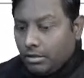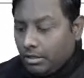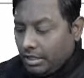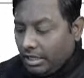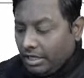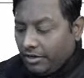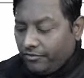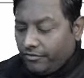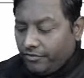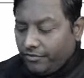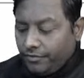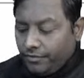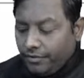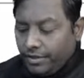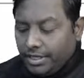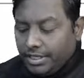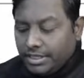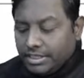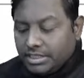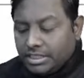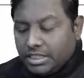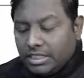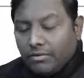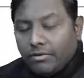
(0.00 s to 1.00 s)
If it
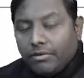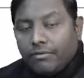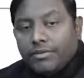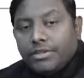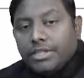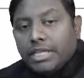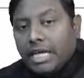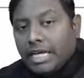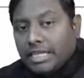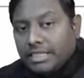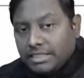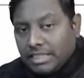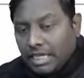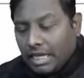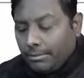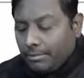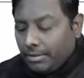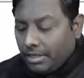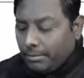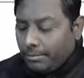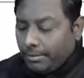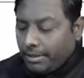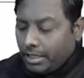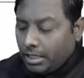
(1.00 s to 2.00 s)
is given with the enzyme
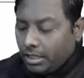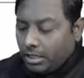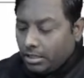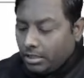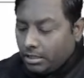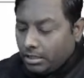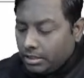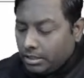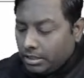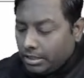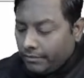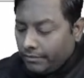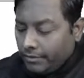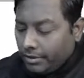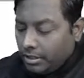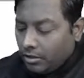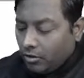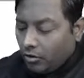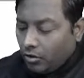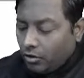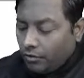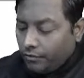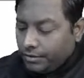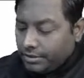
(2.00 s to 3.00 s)
inhibitor, they will
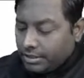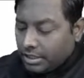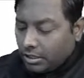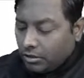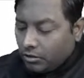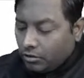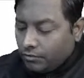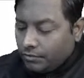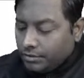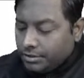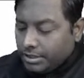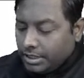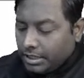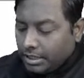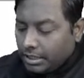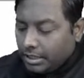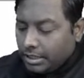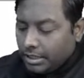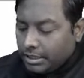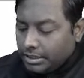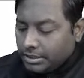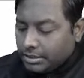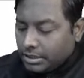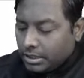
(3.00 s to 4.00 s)
always
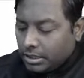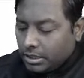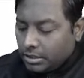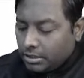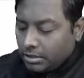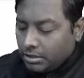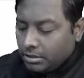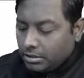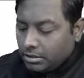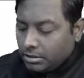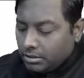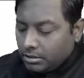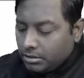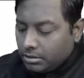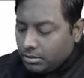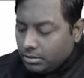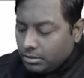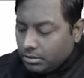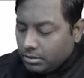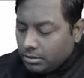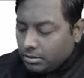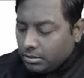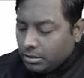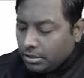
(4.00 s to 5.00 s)
increase the
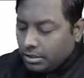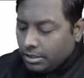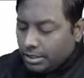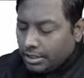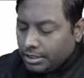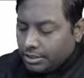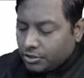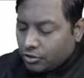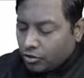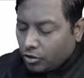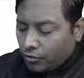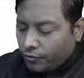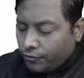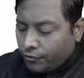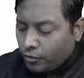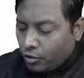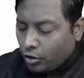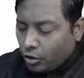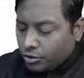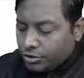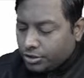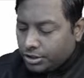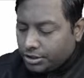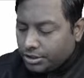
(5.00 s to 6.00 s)
risk of
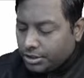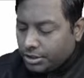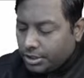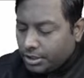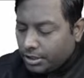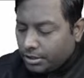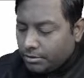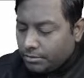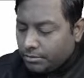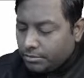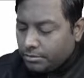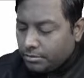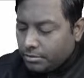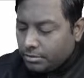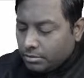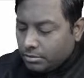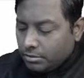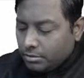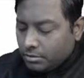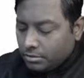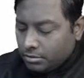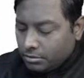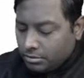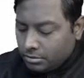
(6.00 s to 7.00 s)
toxicity.
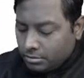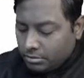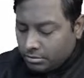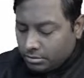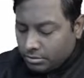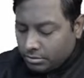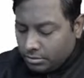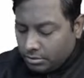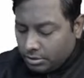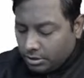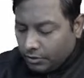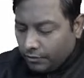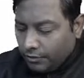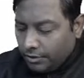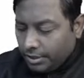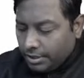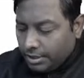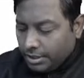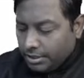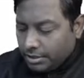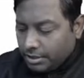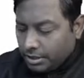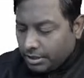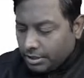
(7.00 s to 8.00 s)
They will
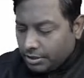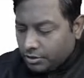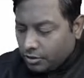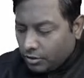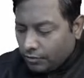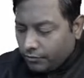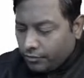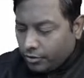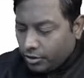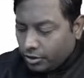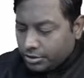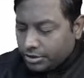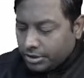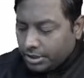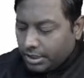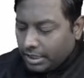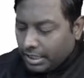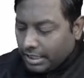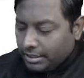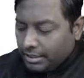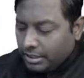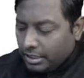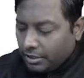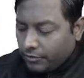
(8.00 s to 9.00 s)
increase the risk of toxicity,
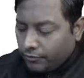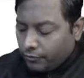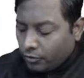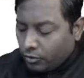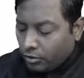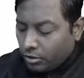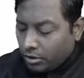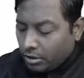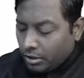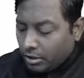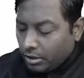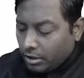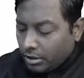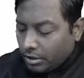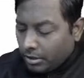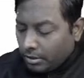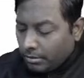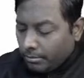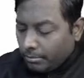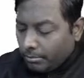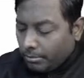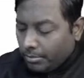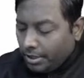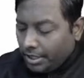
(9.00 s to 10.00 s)
and therefore
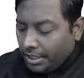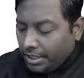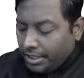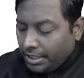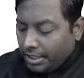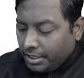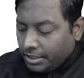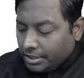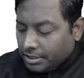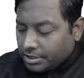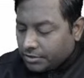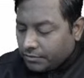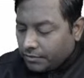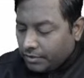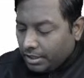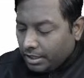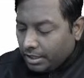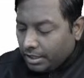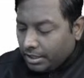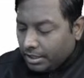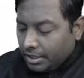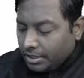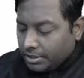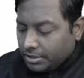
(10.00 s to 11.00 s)
bleeding risk will
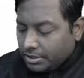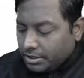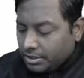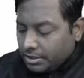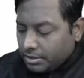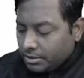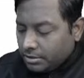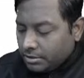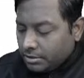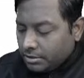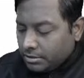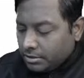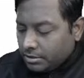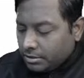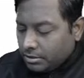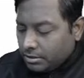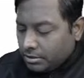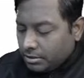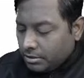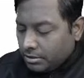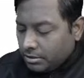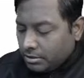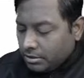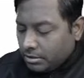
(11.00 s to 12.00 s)
increase.
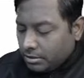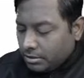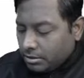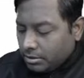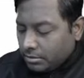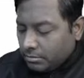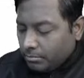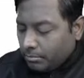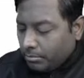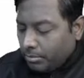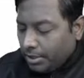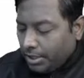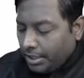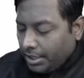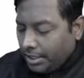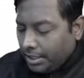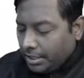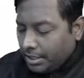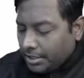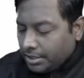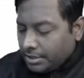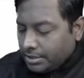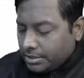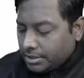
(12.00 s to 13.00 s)

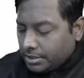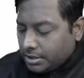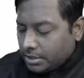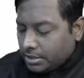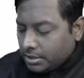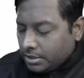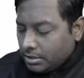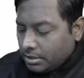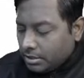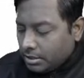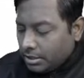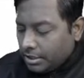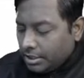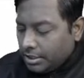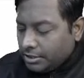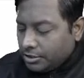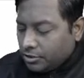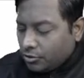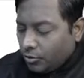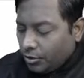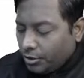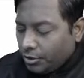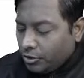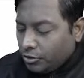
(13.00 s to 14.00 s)
Bleeding risk is
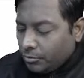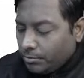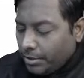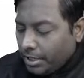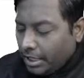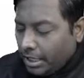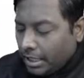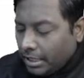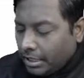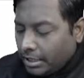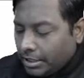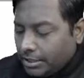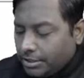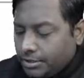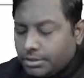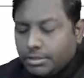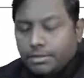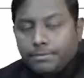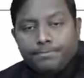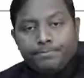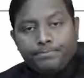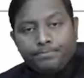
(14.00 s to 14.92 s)
going to be increased.